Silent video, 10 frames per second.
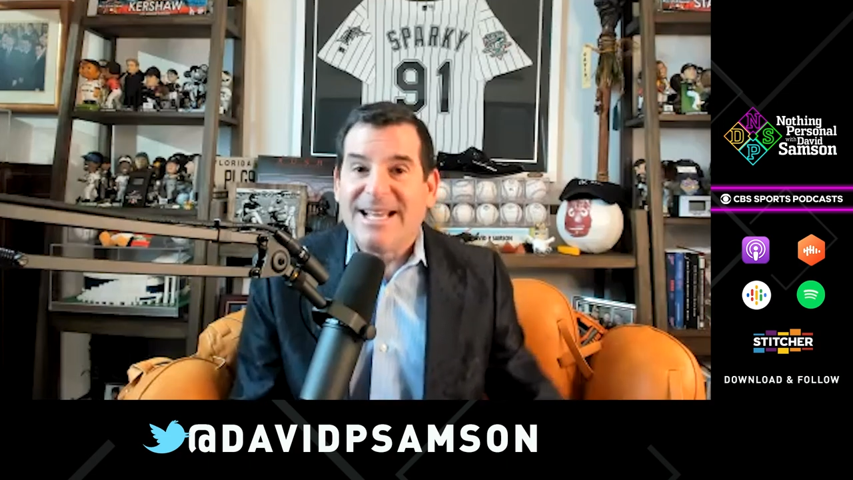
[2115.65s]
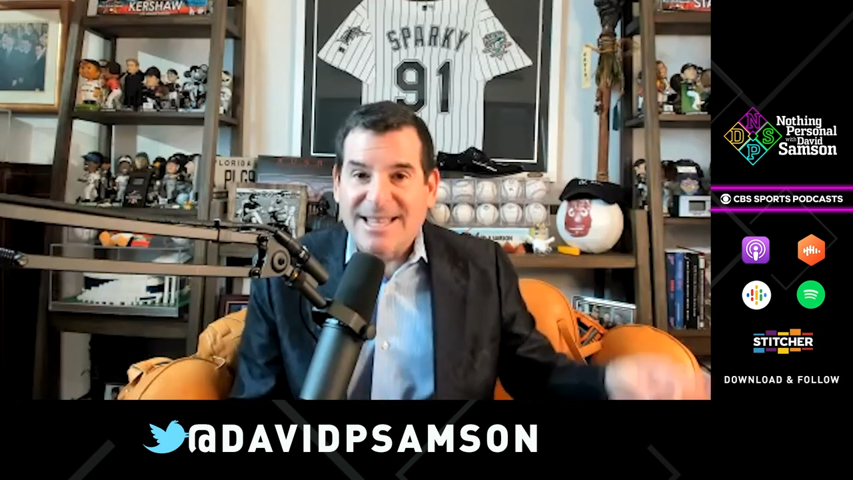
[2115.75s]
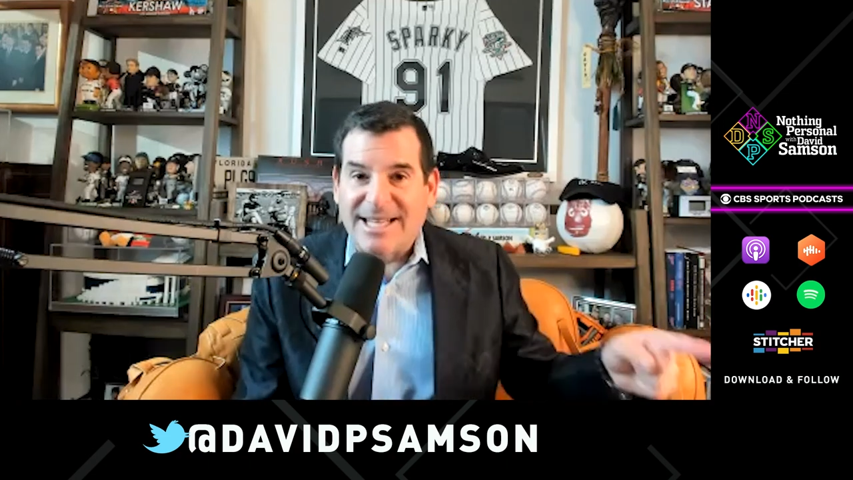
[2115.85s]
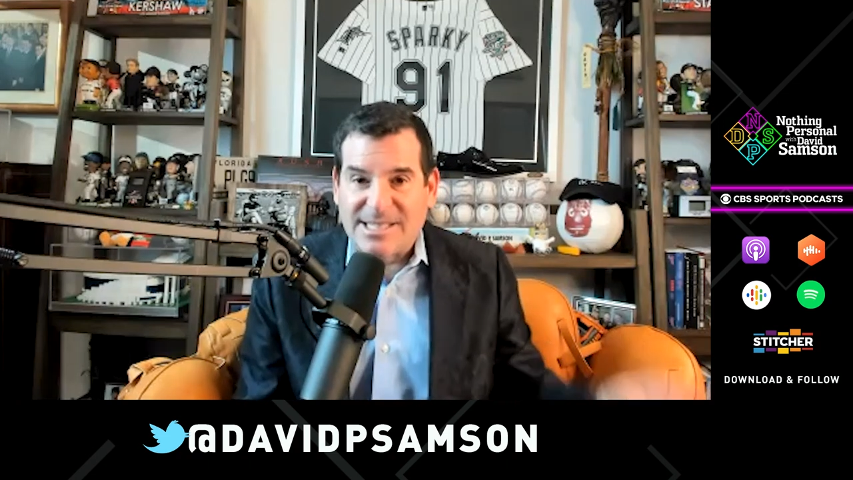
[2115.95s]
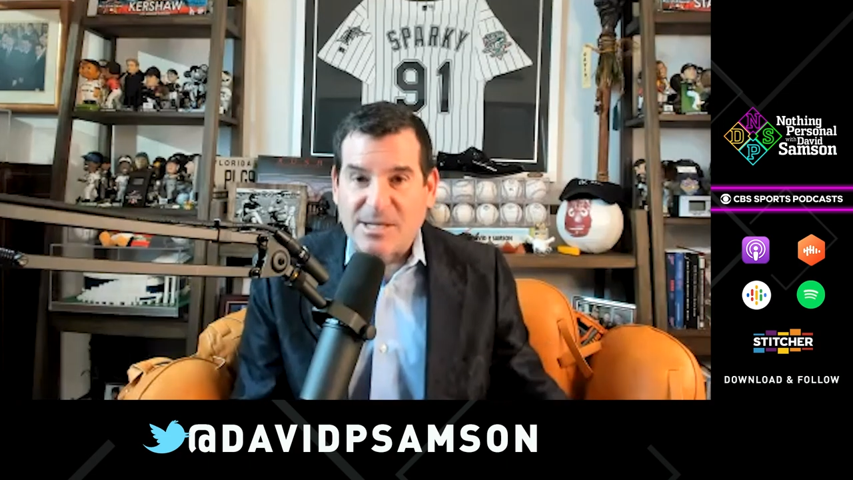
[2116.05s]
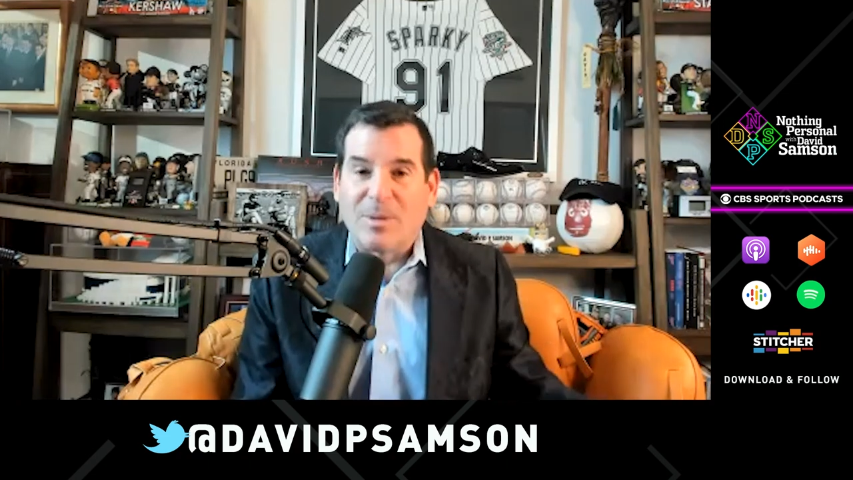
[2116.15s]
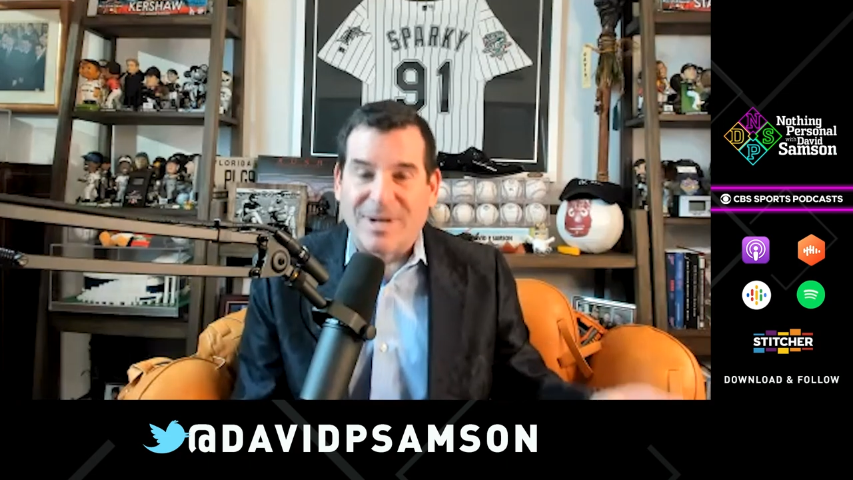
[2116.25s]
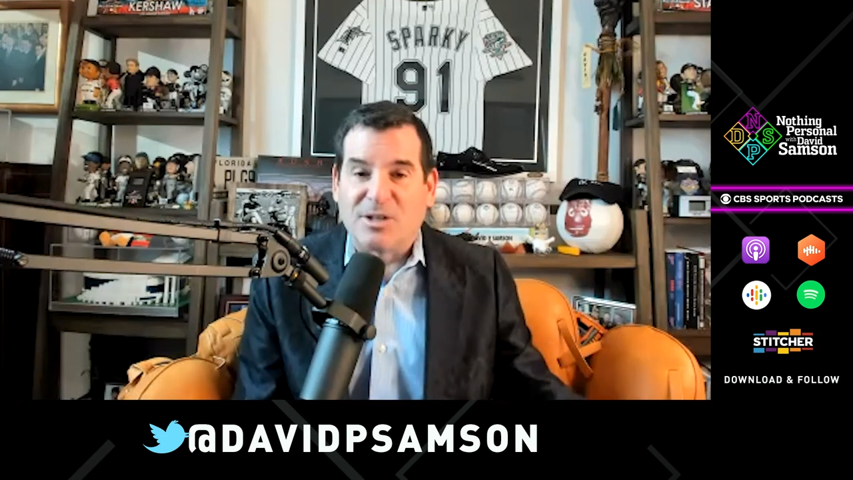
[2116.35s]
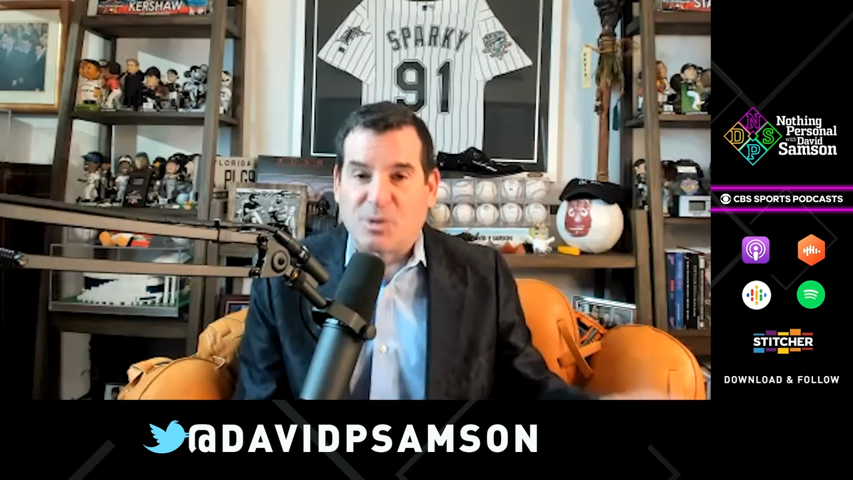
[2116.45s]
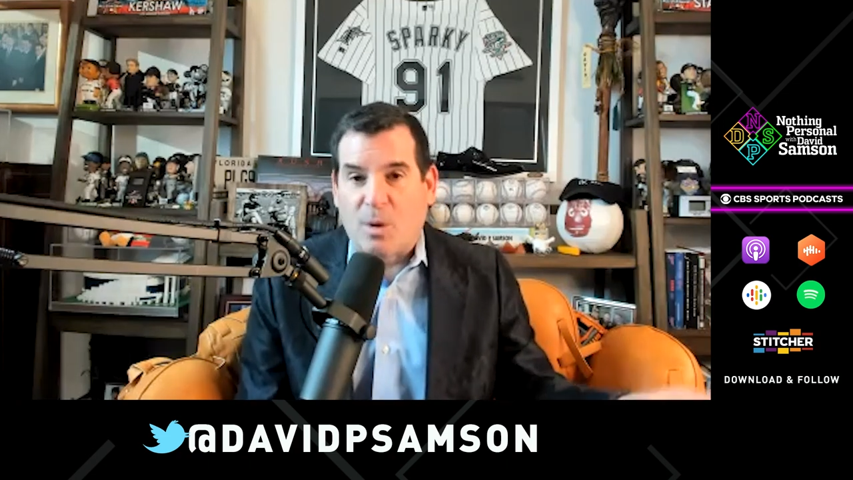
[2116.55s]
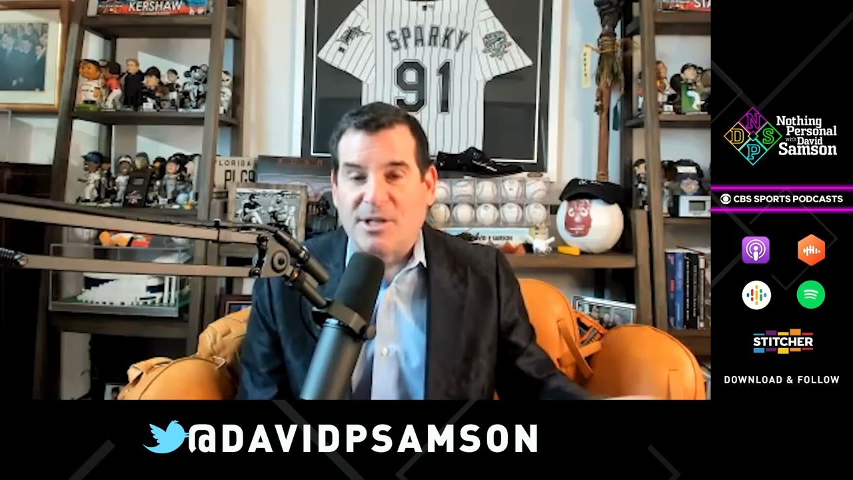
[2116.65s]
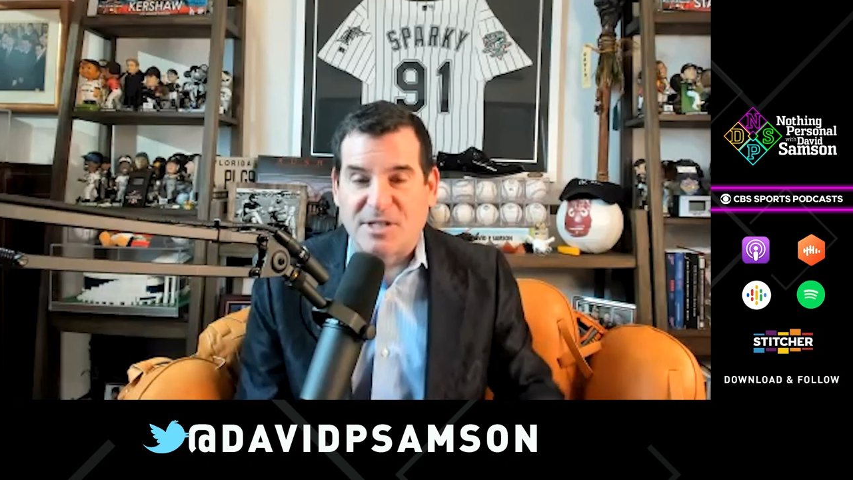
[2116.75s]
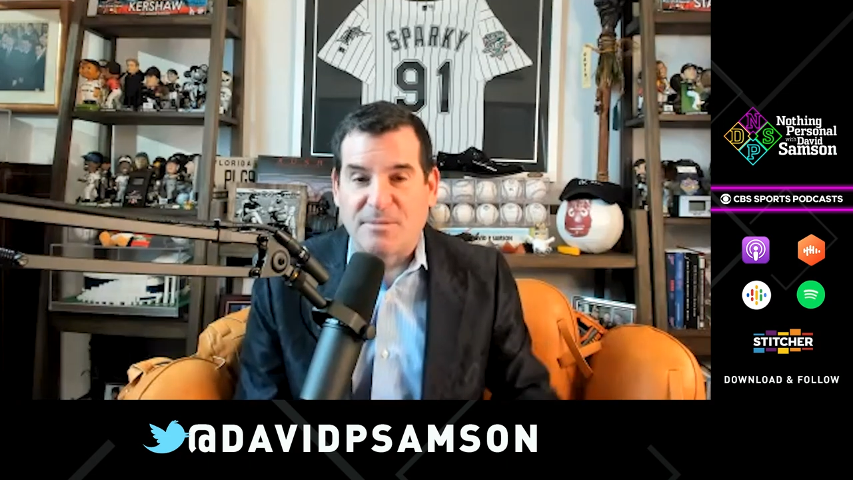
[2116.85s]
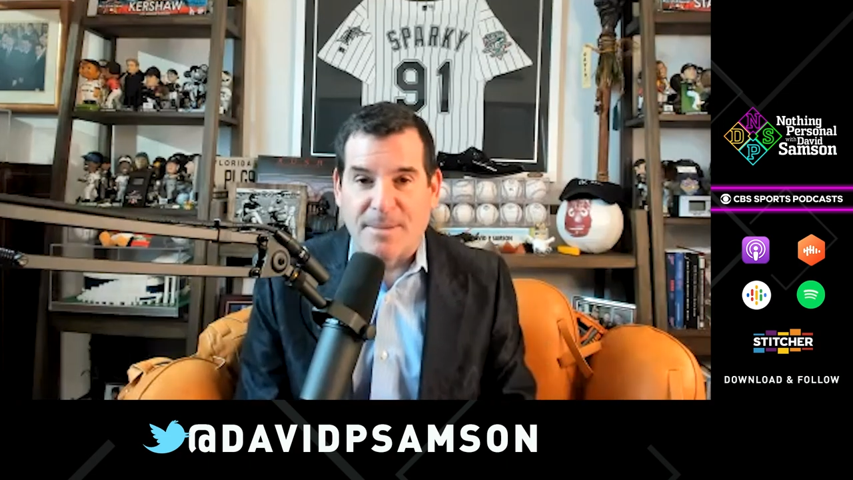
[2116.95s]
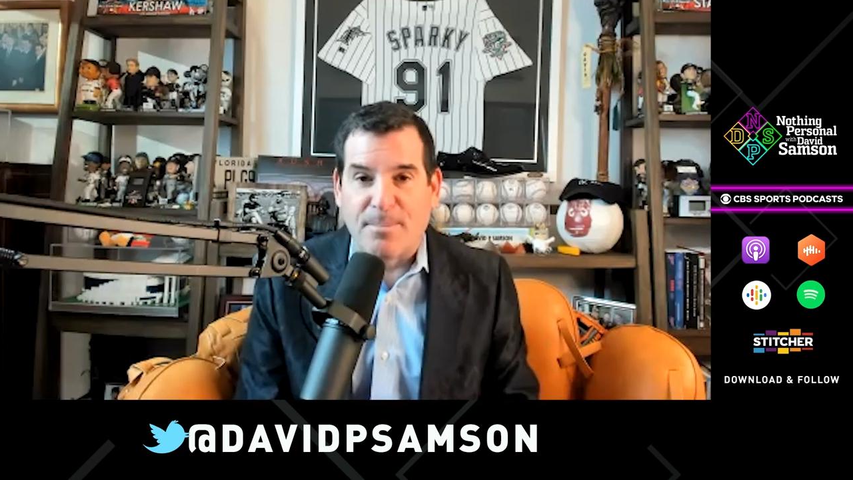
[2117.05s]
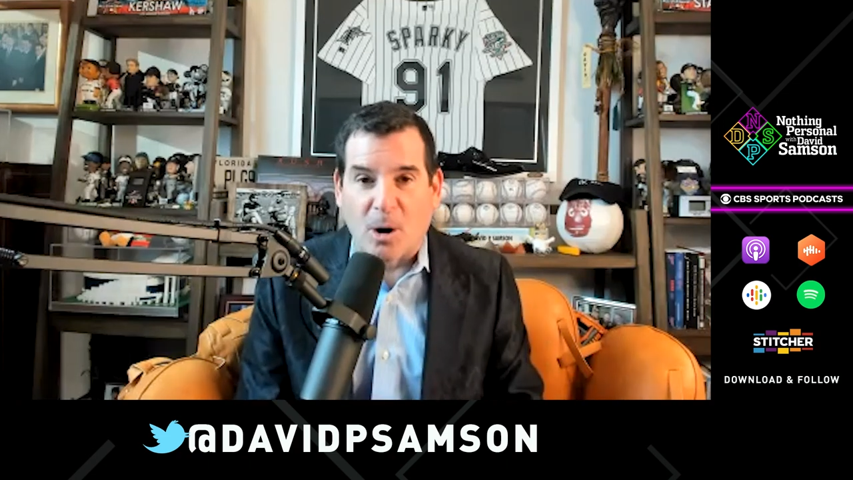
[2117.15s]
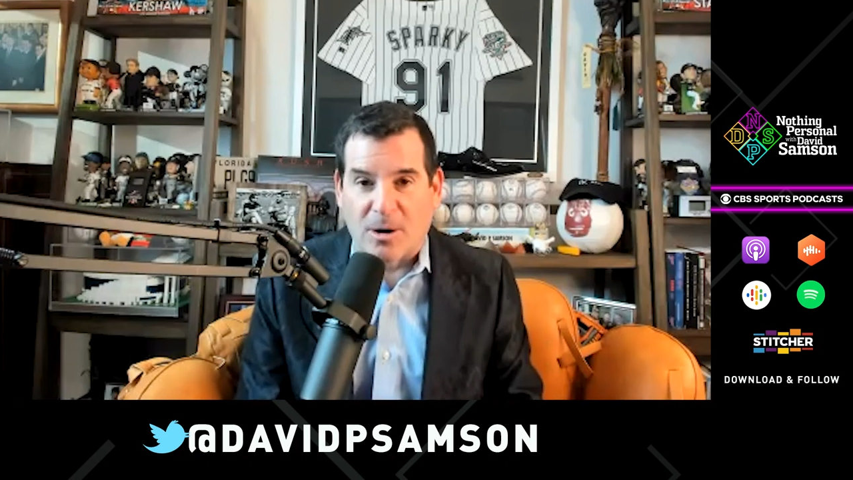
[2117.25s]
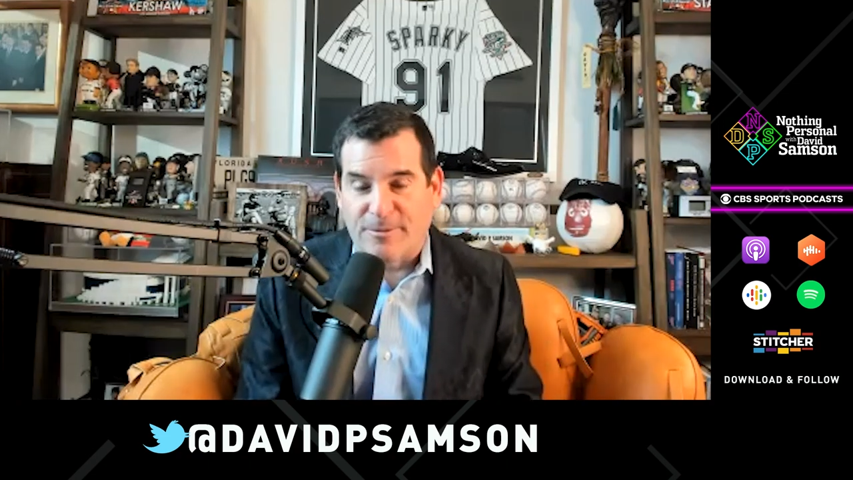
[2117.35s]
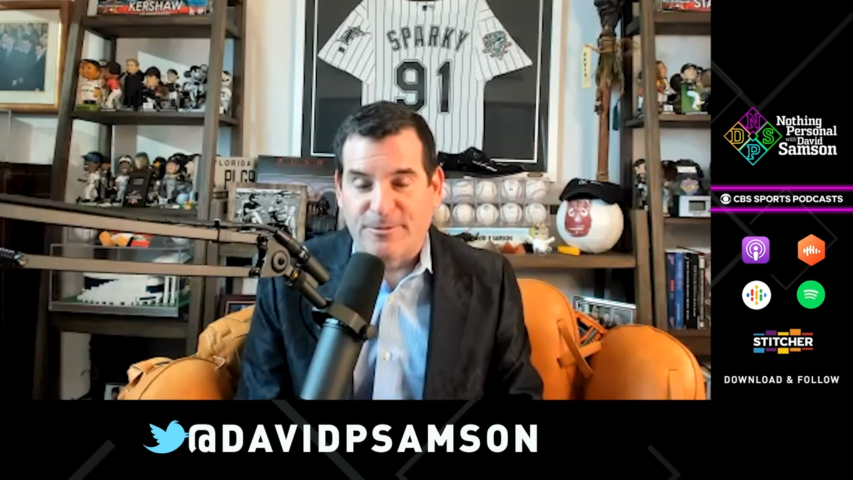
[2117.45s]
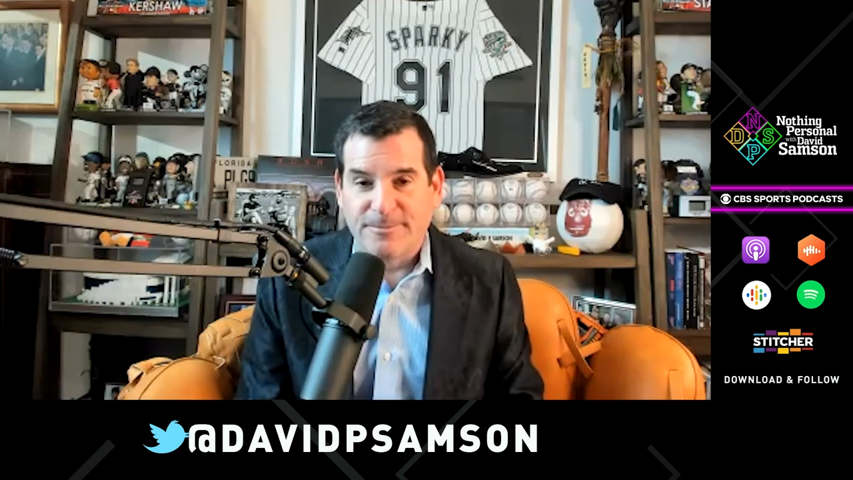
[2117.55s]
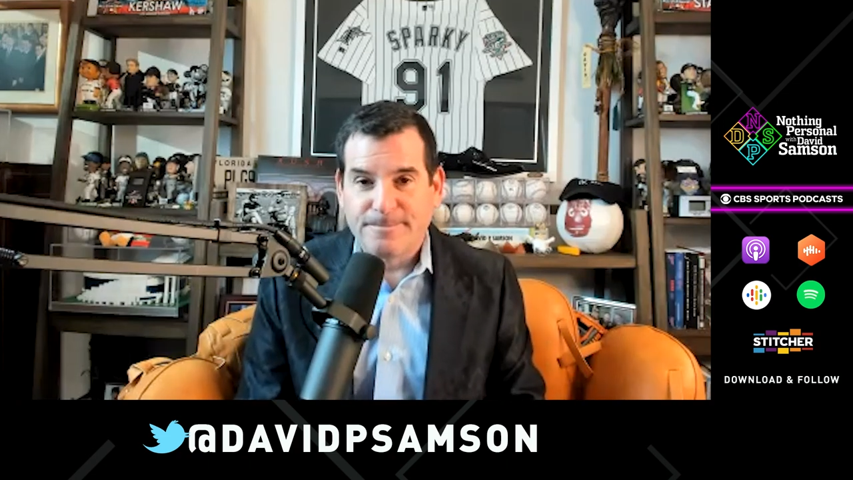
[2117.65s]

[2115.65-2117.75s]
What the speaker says: that someone else wants to be a part of.